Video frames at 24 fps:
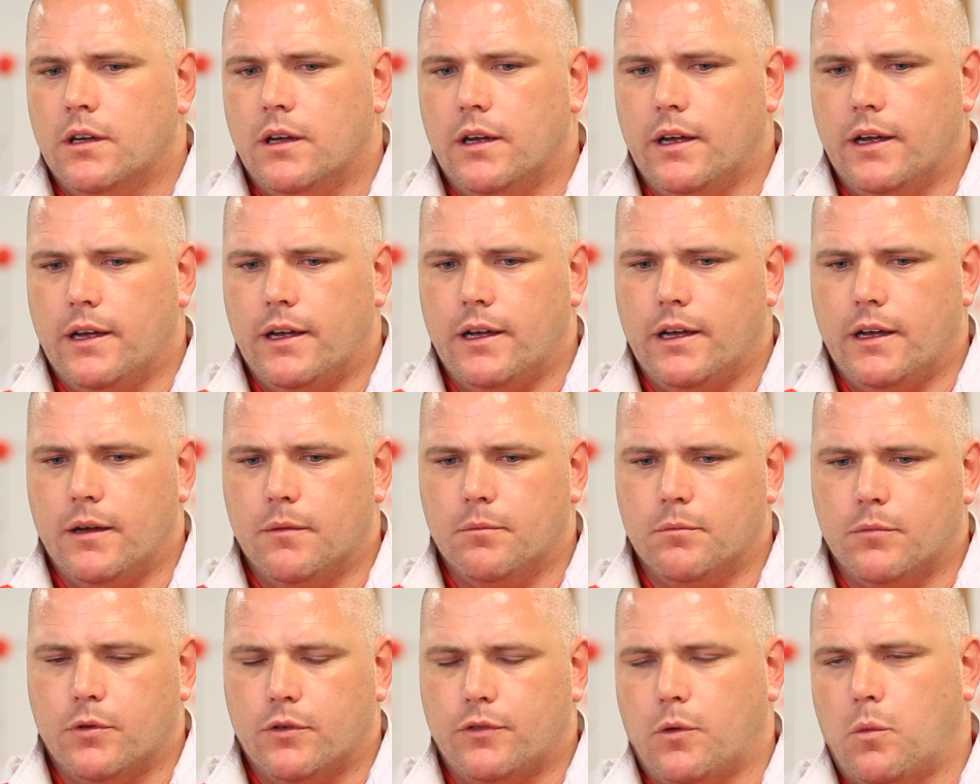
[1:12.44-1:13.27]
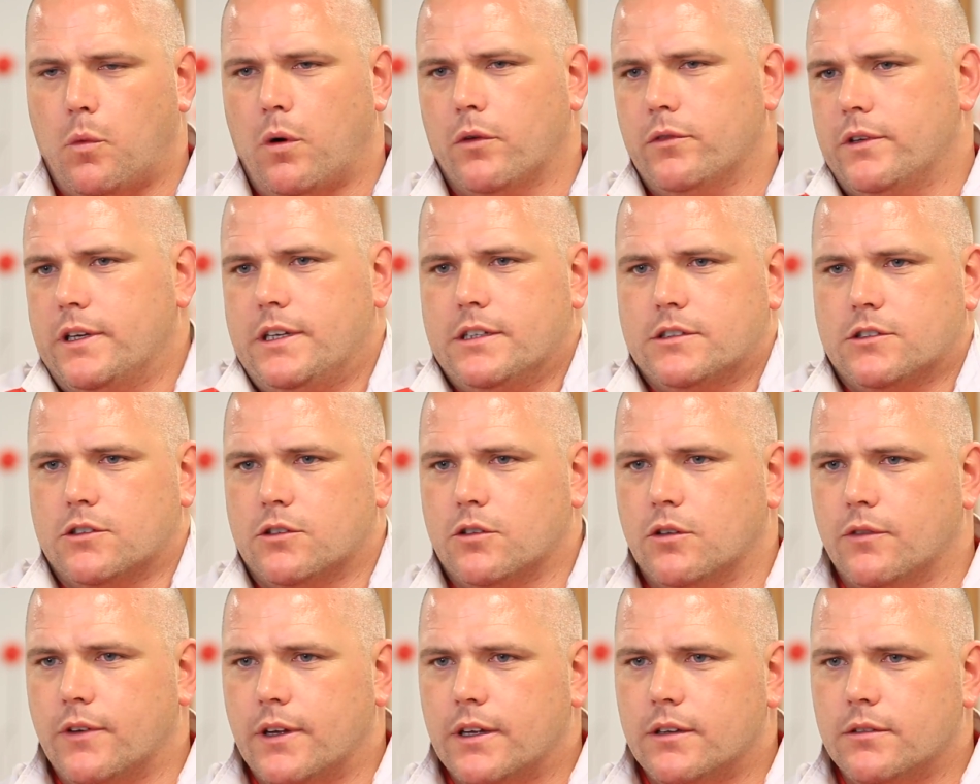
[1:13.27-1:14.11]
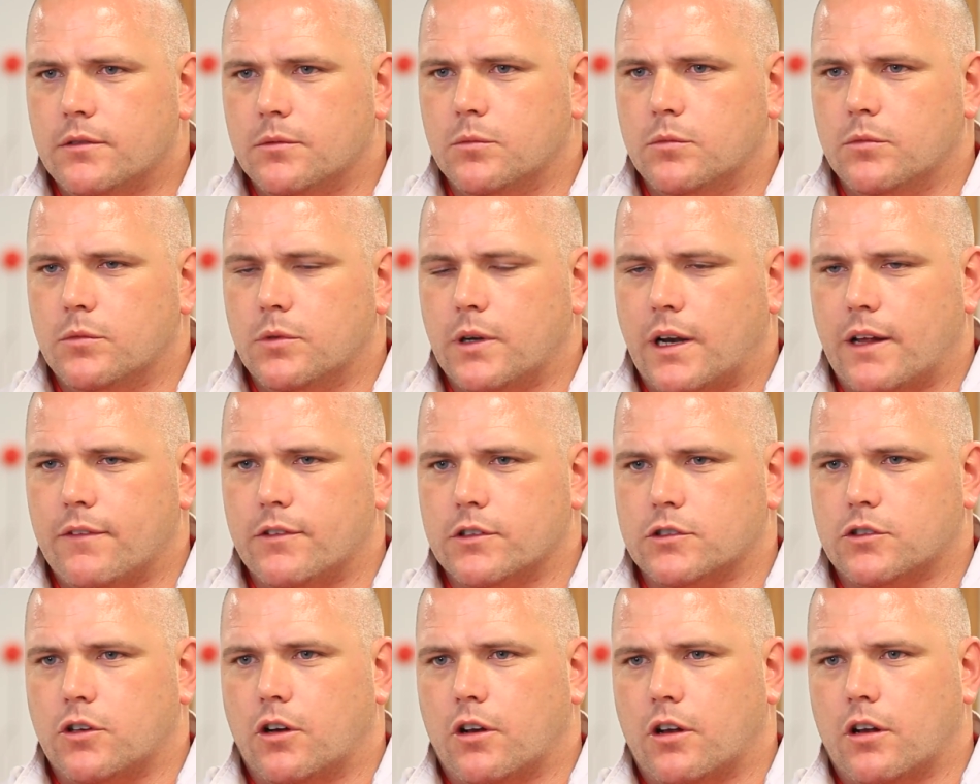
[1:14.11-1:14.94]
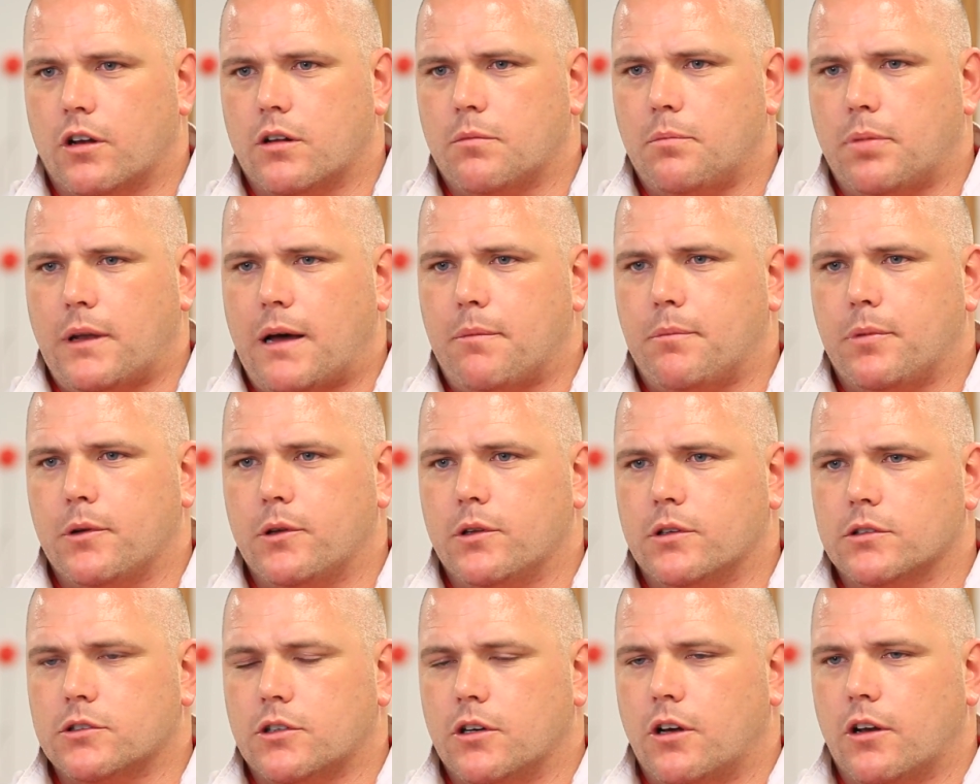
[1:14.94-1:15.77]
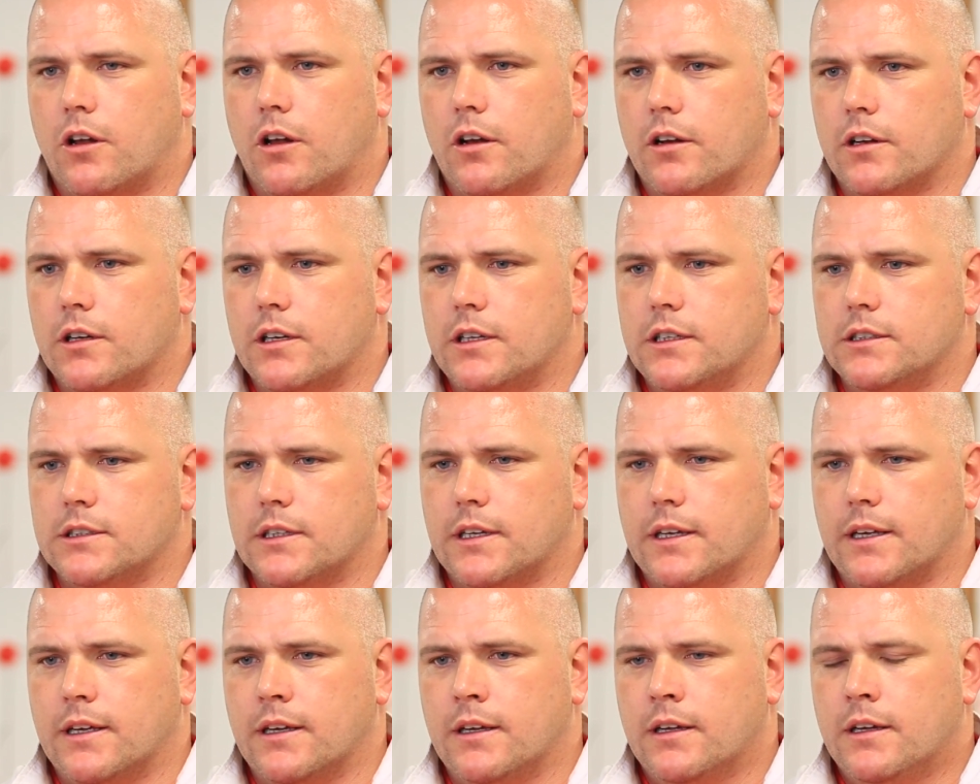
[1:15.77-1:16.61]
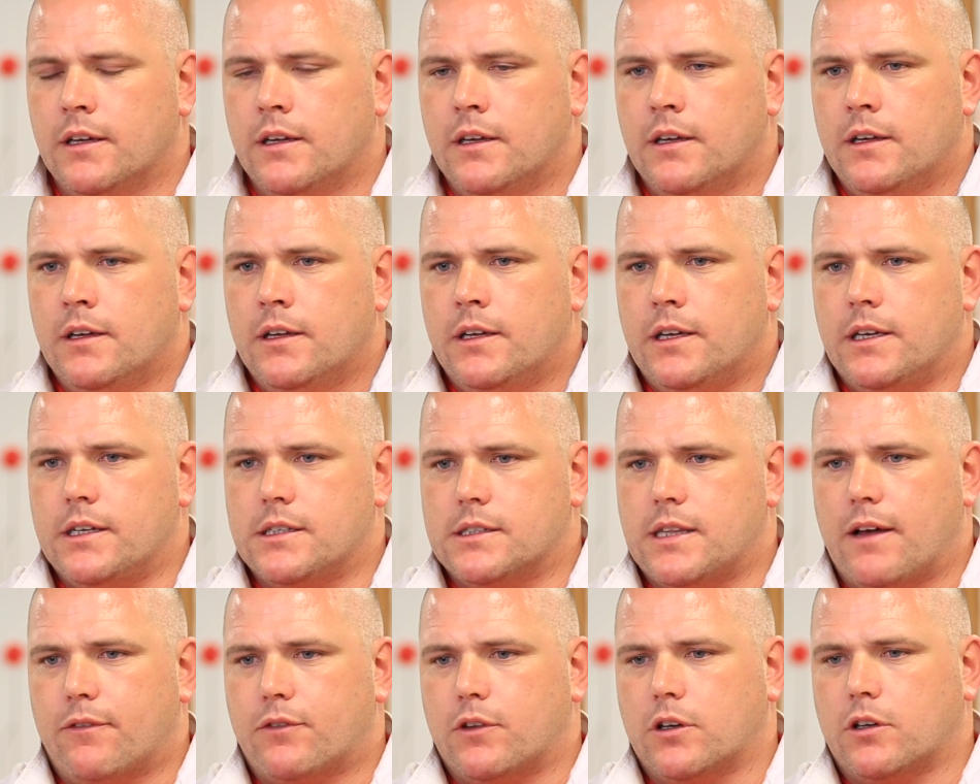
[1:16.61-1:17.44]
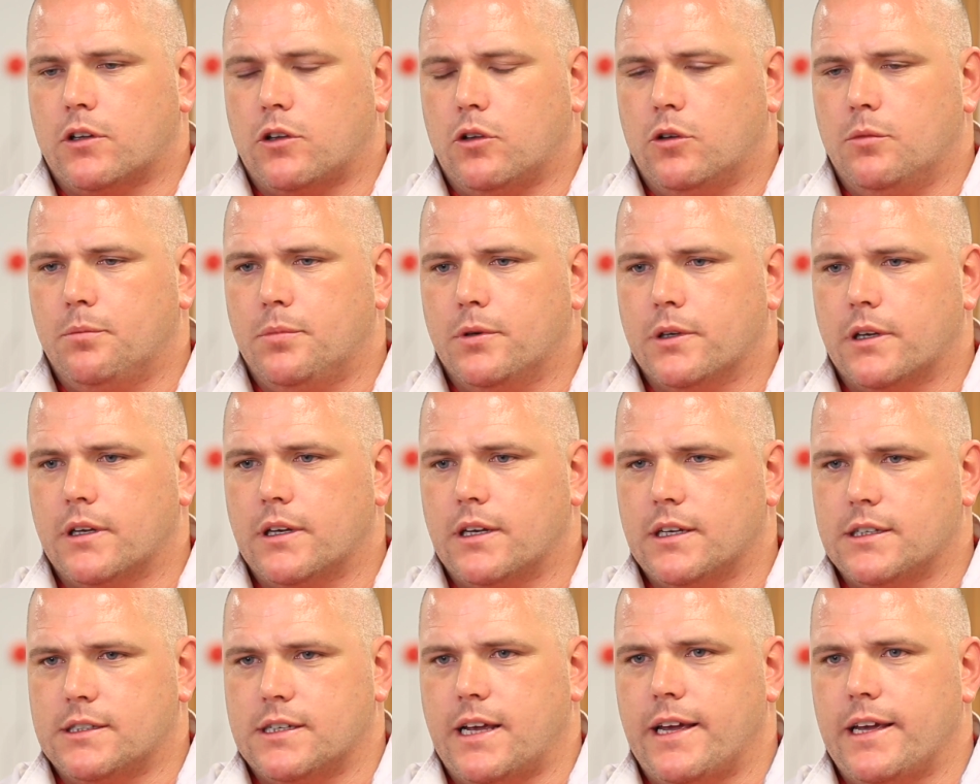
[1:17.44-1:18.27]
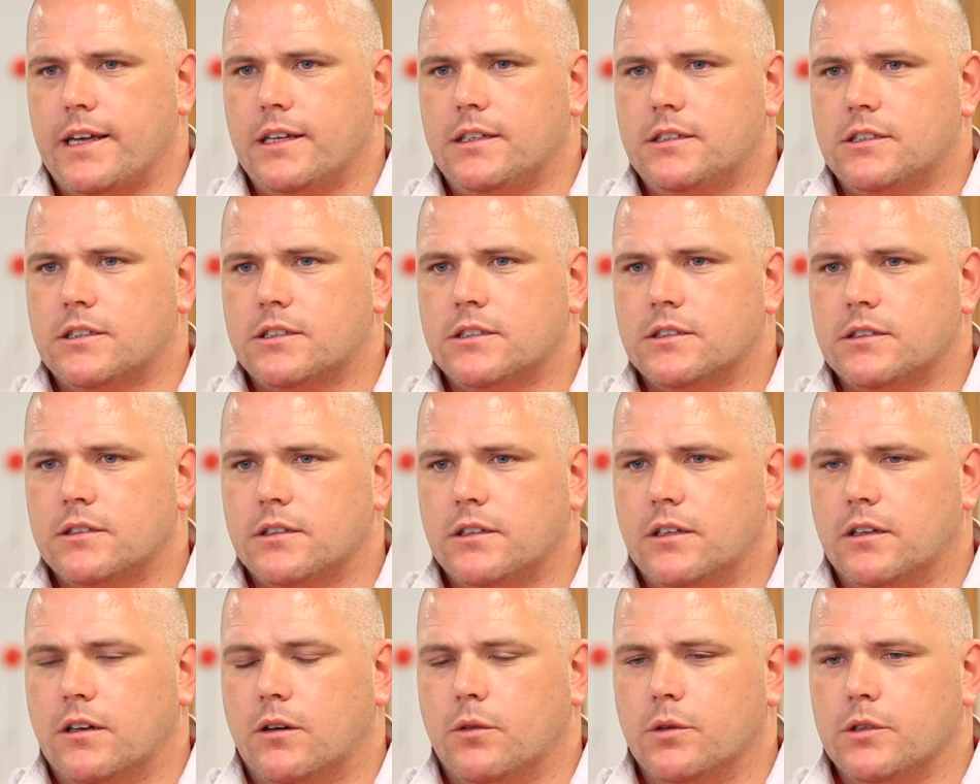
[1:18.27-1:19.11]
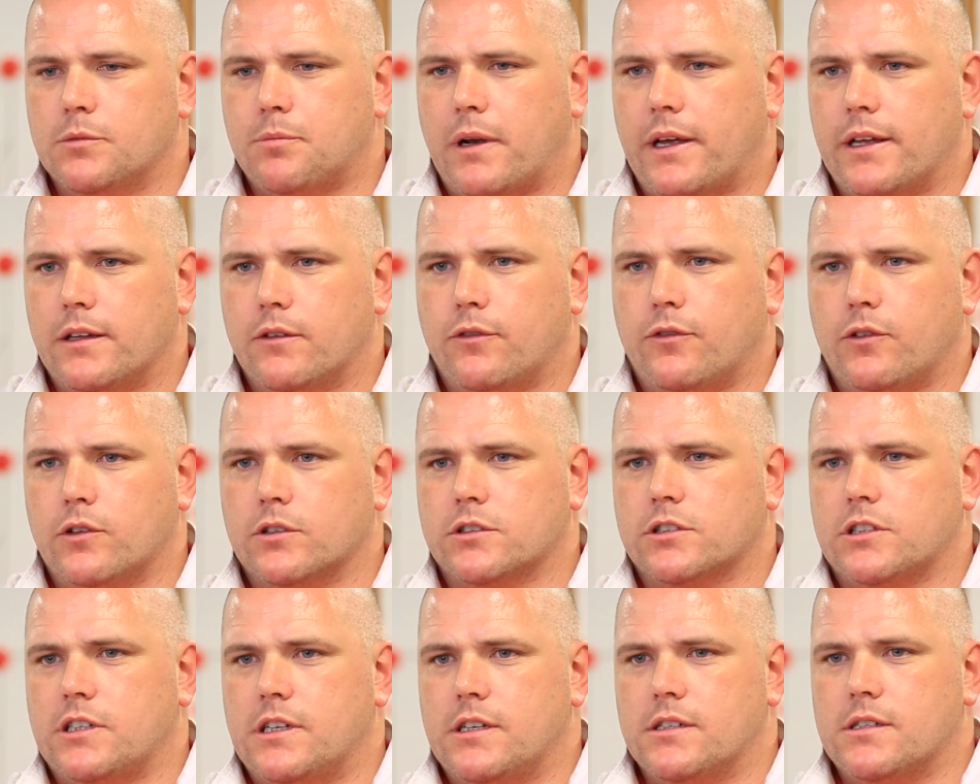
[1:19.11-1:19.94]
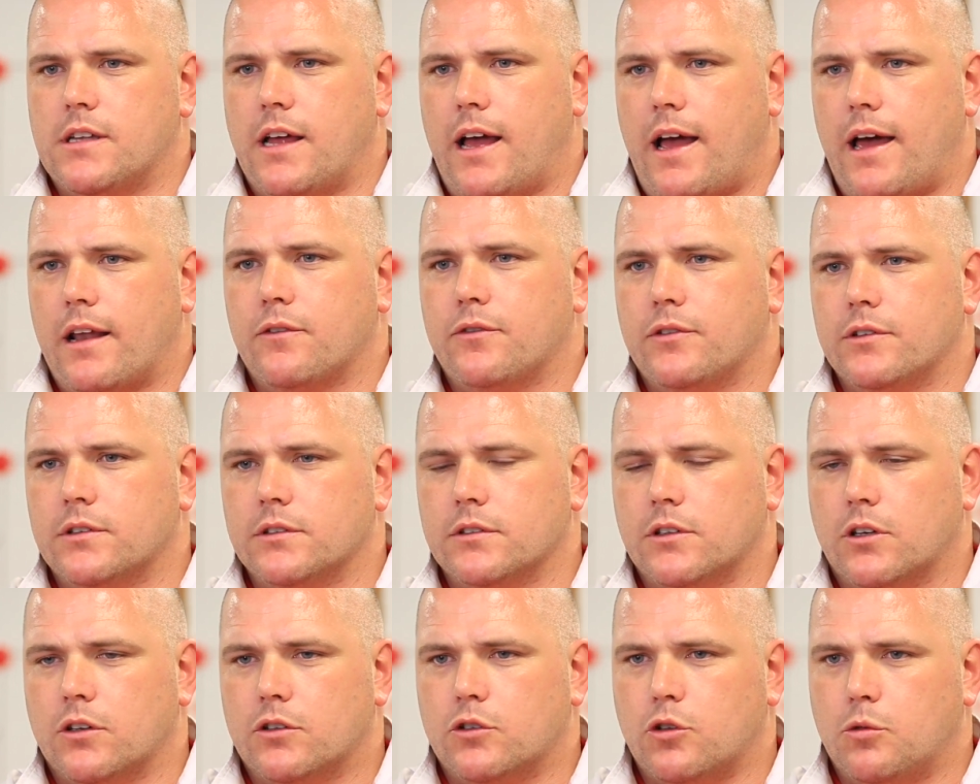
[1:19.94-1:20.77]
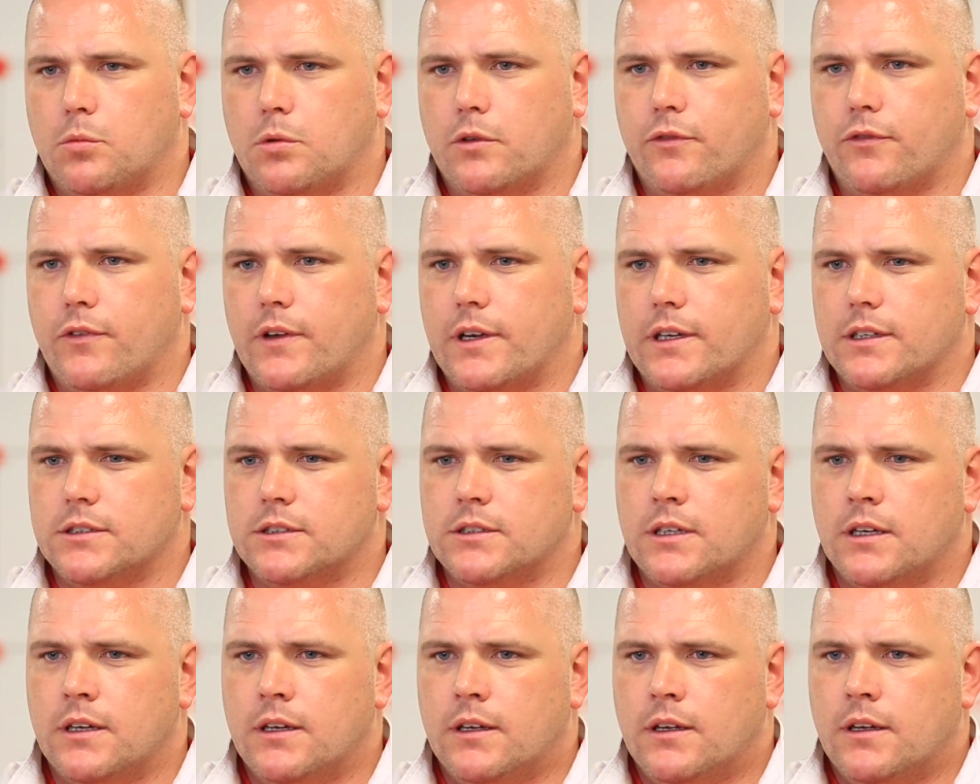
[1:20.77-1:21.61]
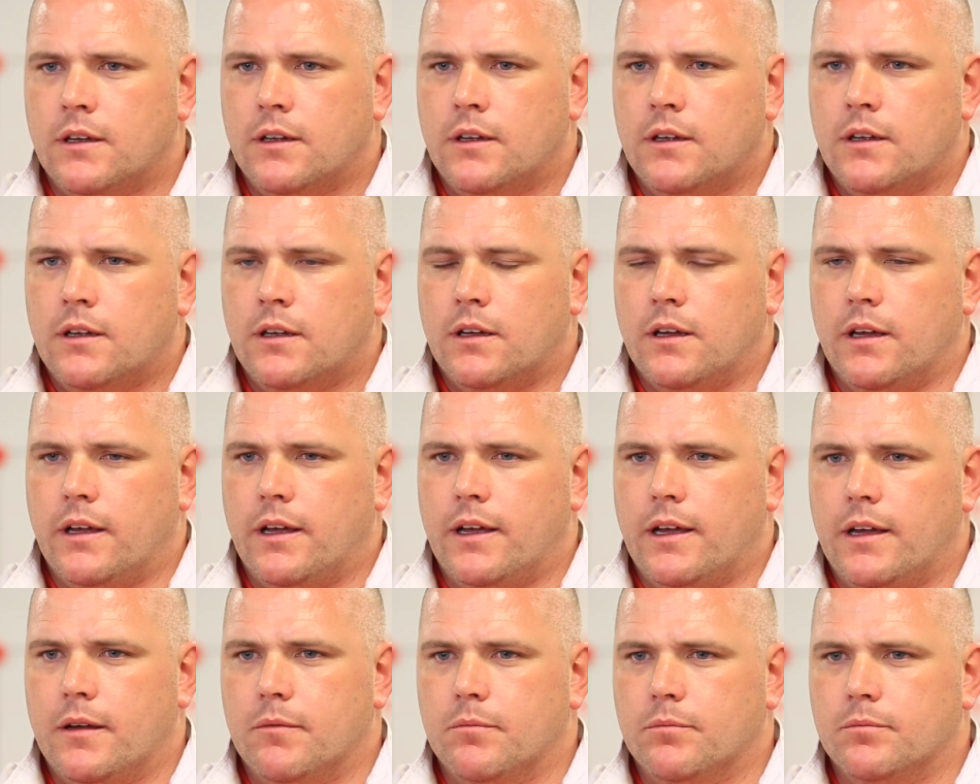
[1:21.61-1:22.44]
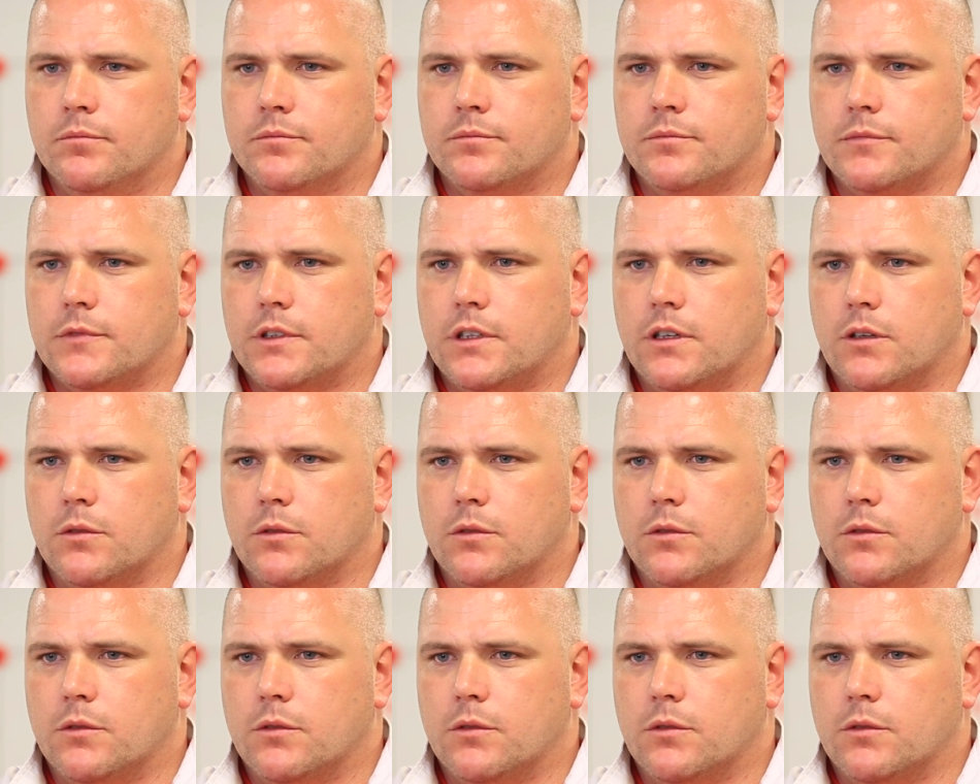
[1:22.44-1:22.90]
but for one reason or another, whatever's gone on at Blackpool's gone on, and he's left the club. But at his age, he's played a full season ahead of him and got double figures. 3